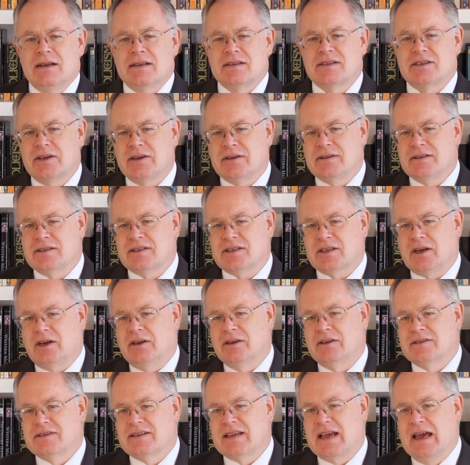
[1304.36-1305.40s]
Certain
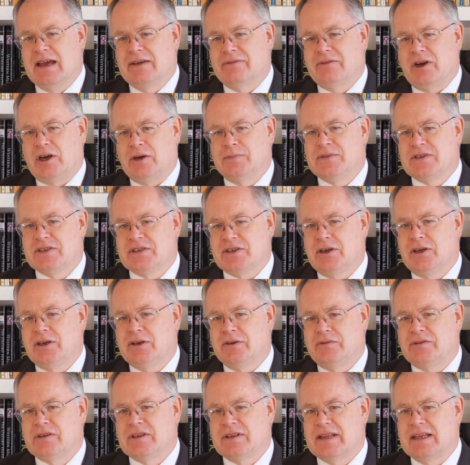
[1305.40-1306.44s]
scholars have
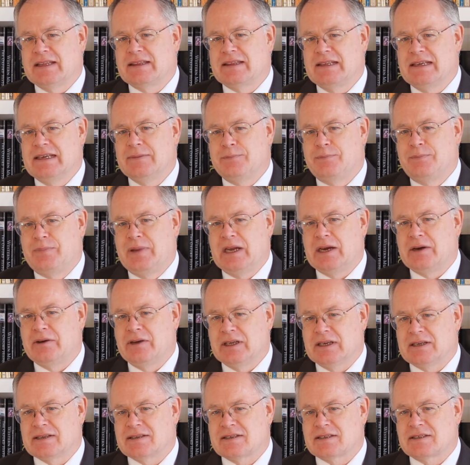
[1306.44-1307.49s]
observed that the
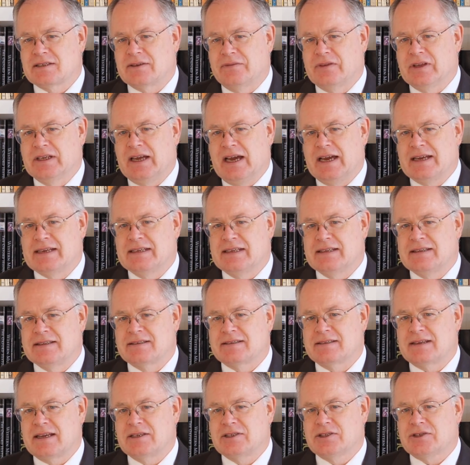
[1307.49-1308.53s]
imperialists of the 19th
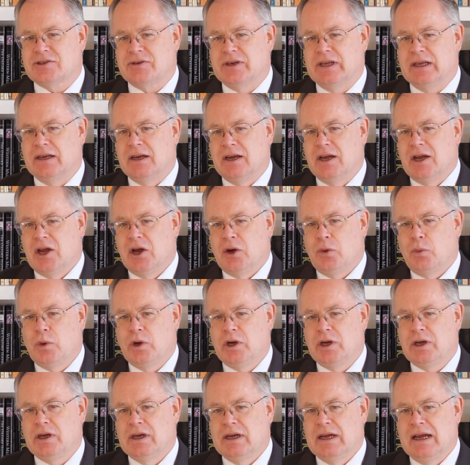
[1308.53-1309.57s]
century
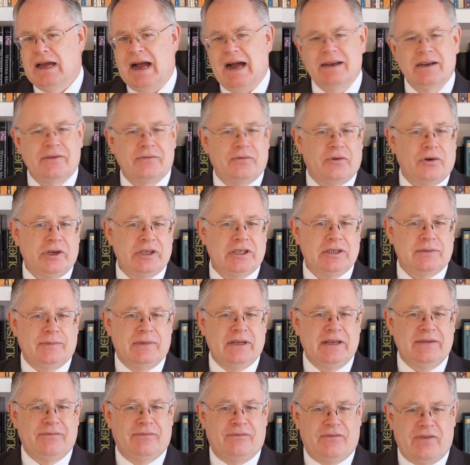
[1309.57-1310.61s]
were
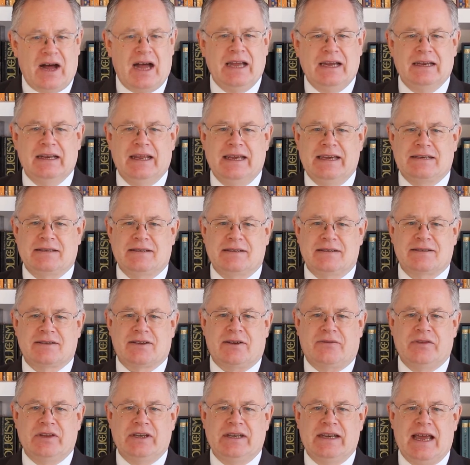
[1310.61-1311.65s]
unavoidably
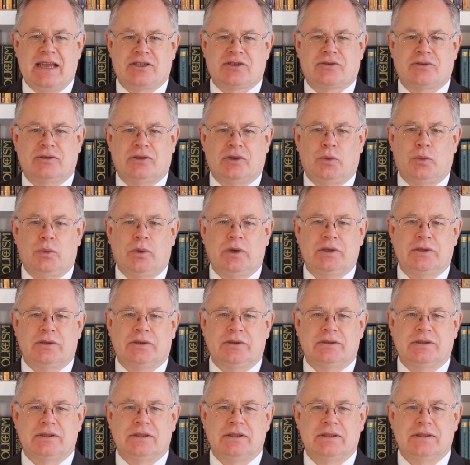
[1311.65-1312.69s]
violators of the natural
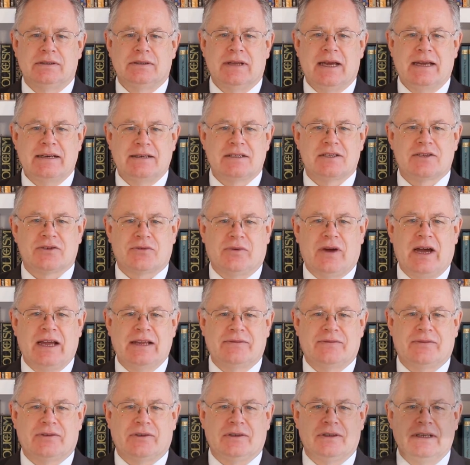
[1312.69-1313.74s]
world and its
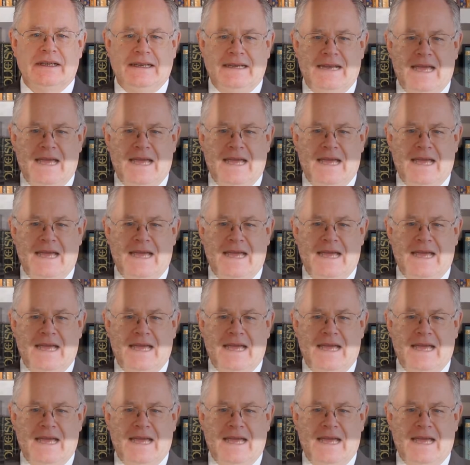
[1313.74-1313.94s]
rightful